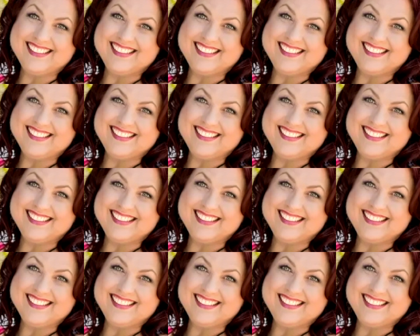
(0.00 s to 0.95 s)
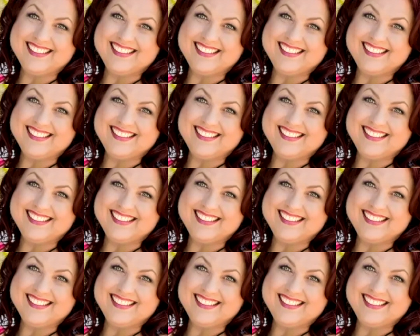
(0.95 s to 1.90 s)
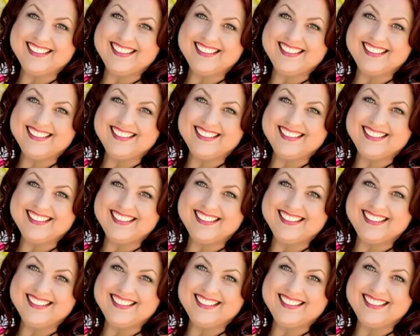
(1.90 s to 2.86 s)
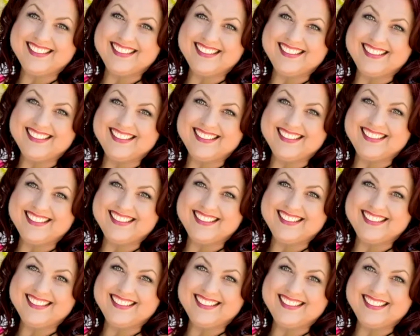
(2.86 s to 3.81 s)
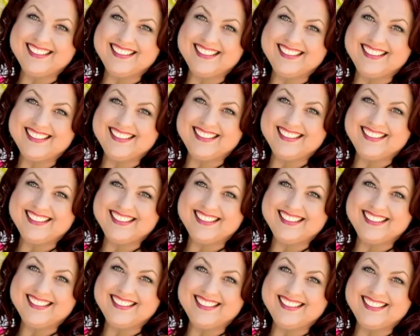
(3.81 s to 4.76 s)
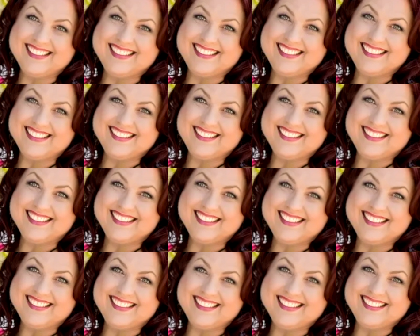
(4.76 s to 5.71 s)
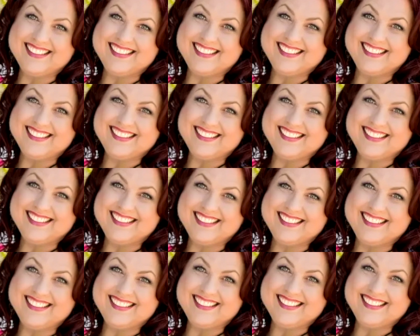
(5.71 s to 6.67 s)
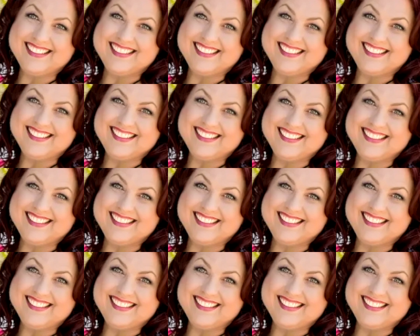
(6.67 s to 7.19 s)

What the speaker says: No words are spoken by the person on screen.